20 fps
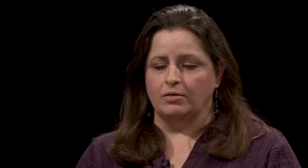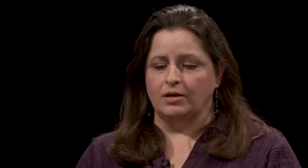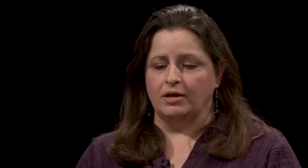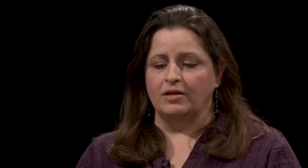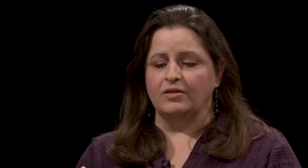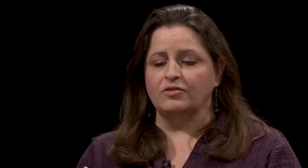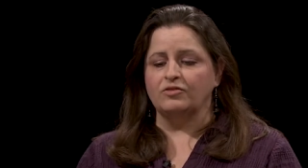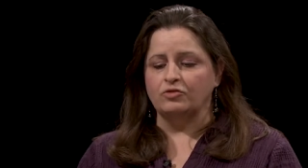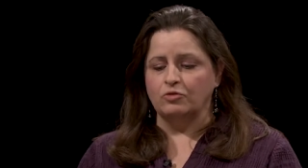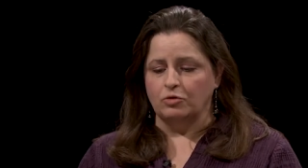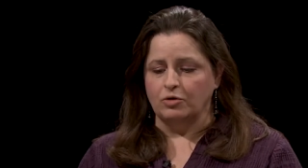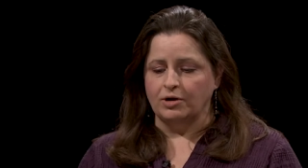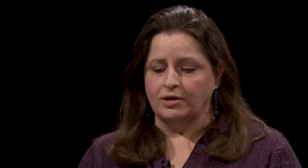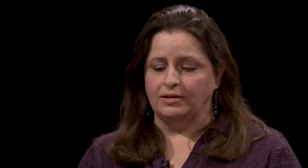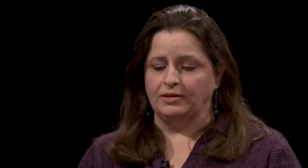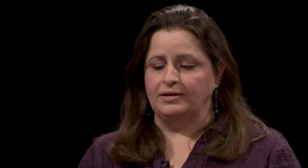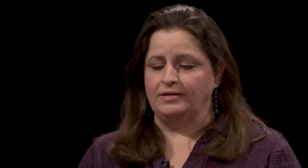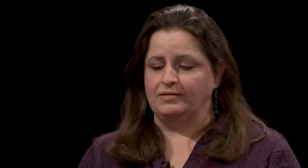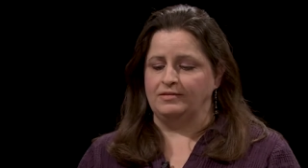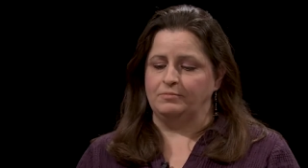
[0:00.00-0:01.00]

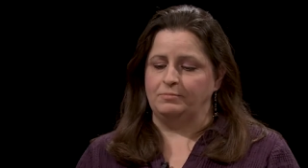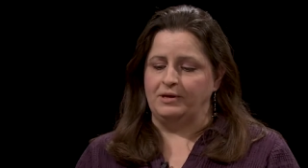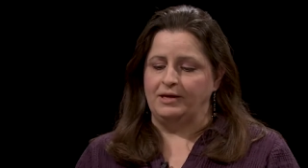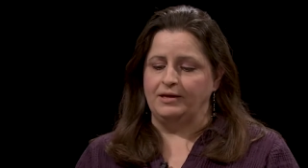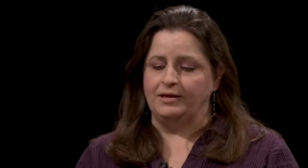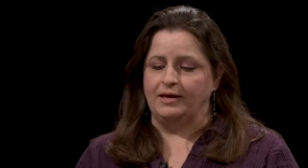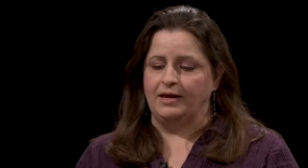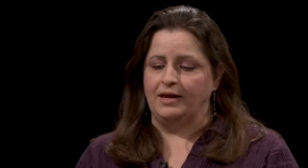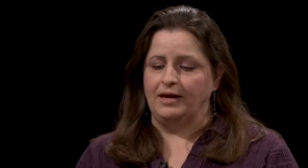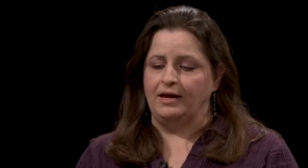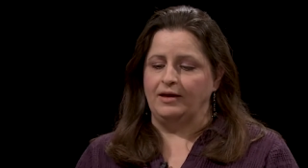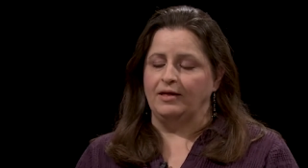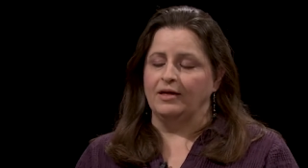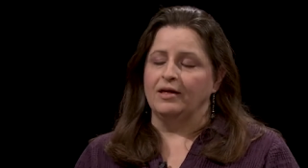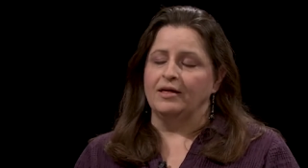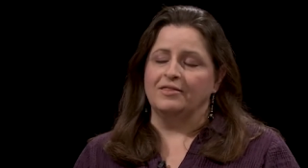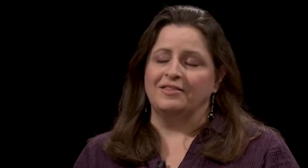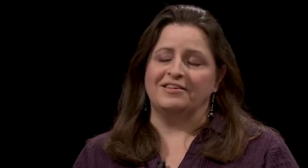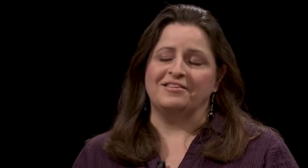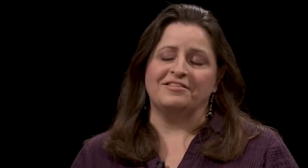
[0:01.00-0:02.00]
historically speaking
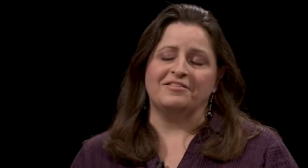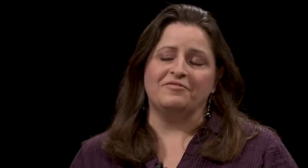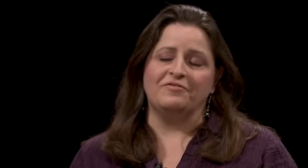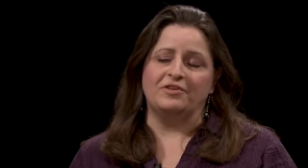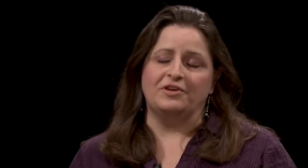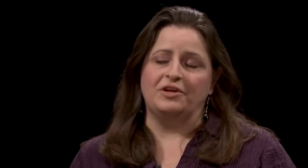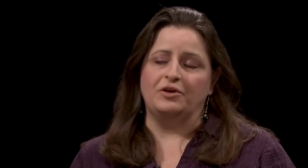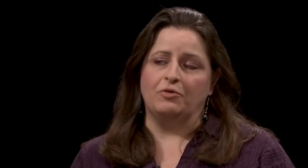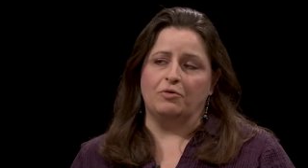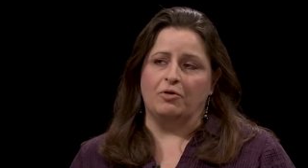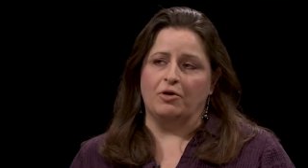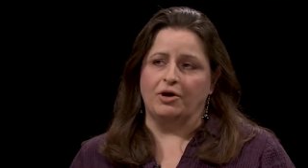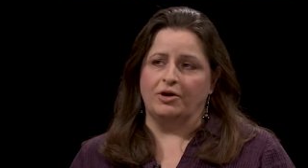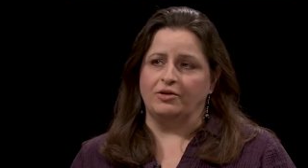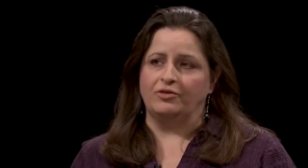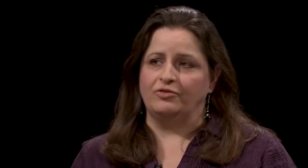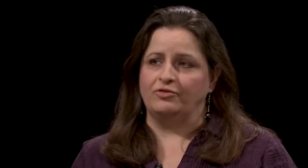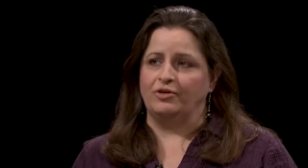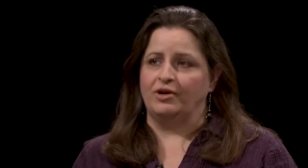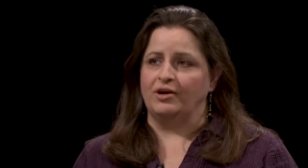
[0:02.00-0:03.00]
the symphony
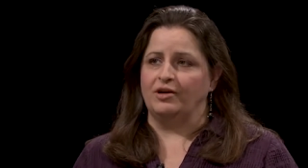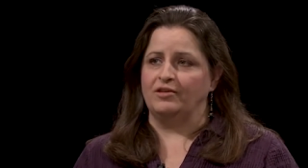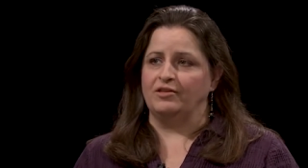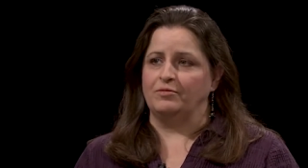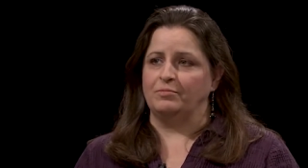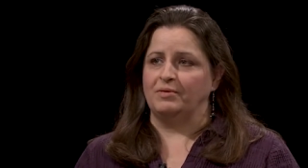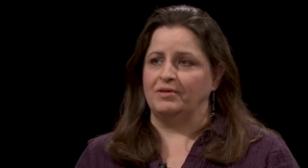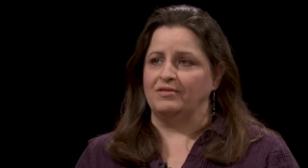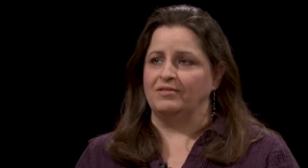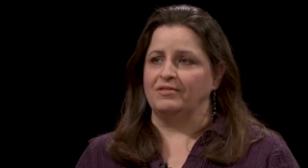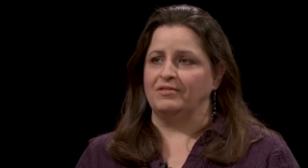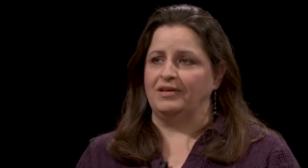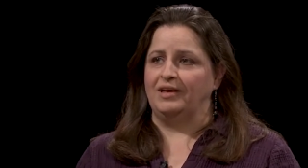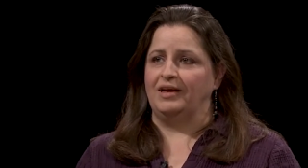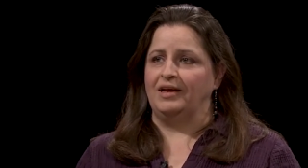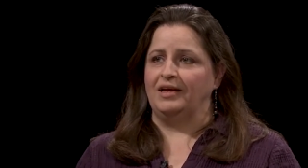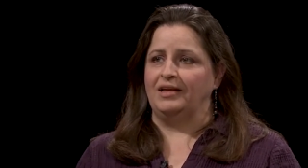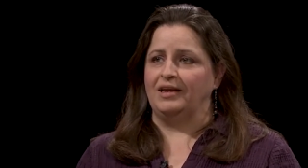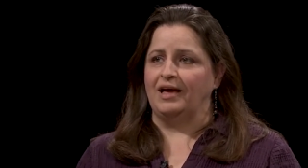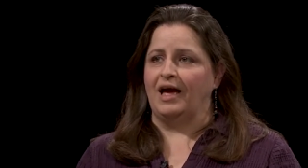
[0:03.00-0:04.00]
orchestra has been
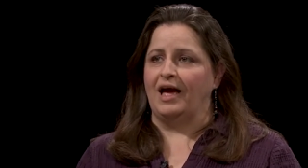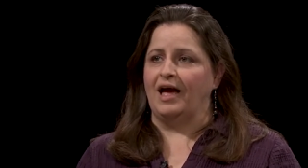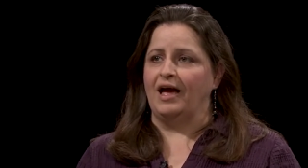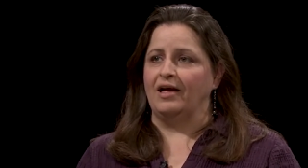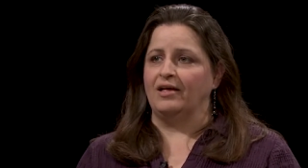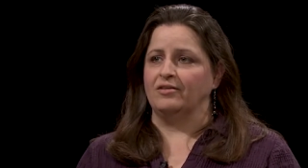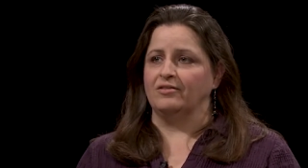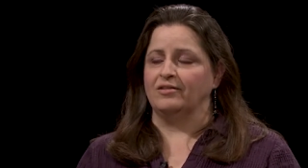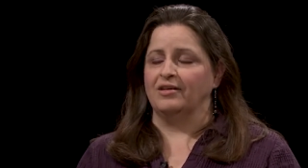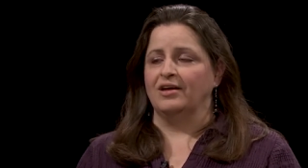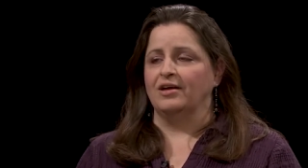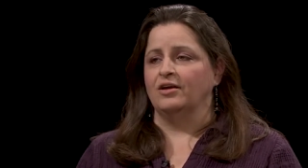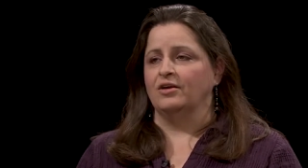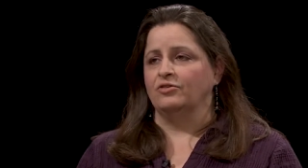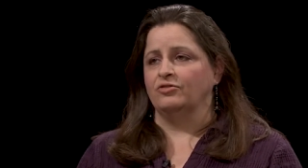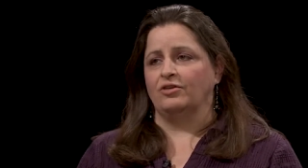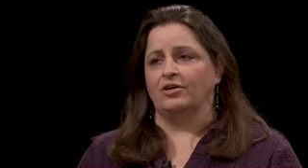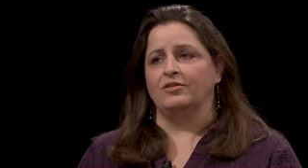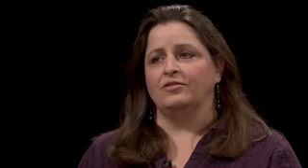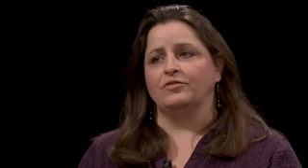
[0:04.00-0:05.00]
seen as
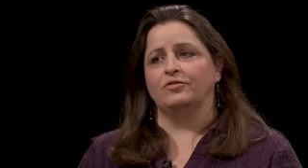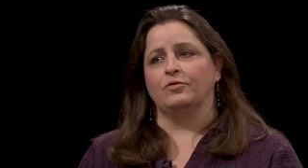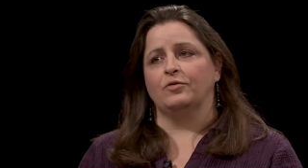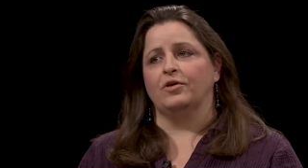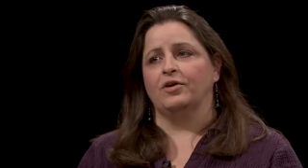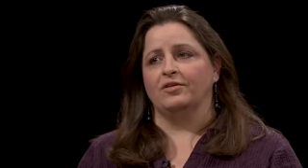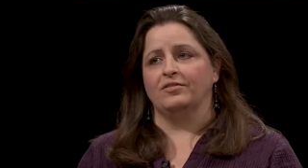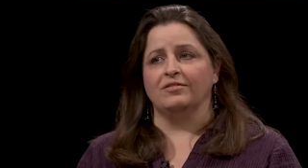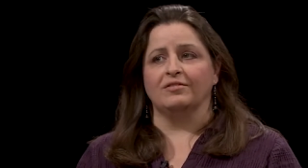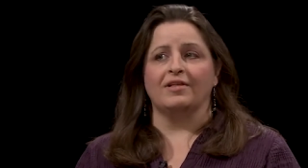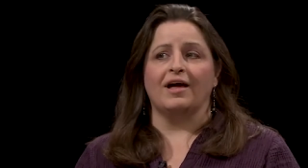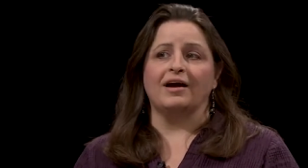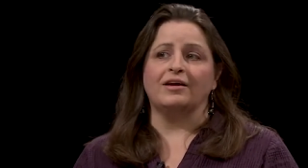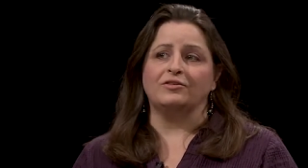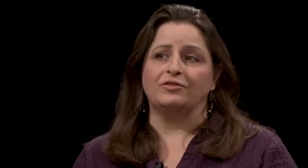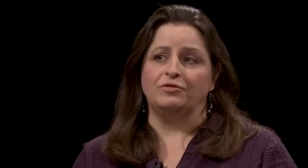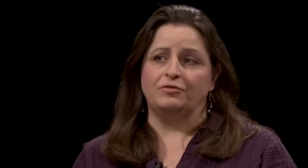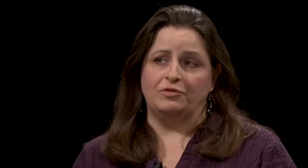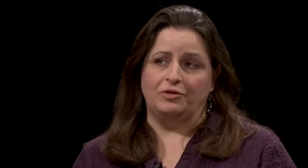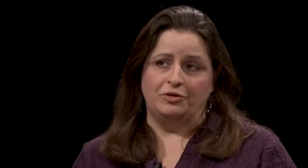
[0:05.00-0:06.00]
just for a
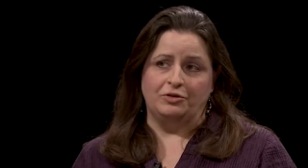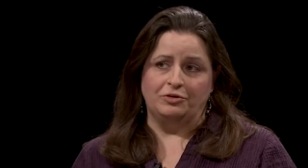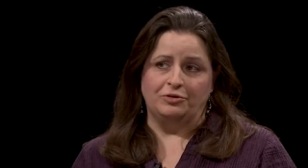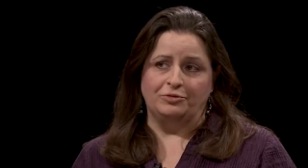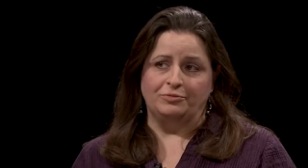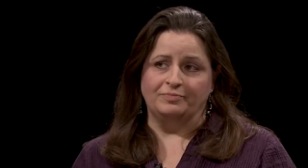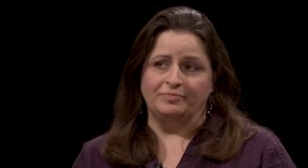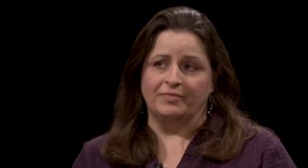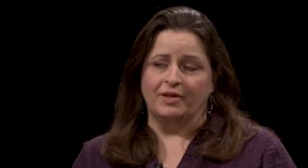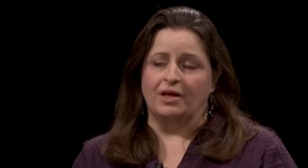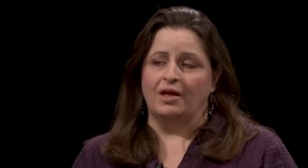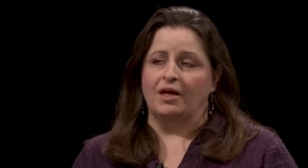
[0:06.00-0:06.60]
select few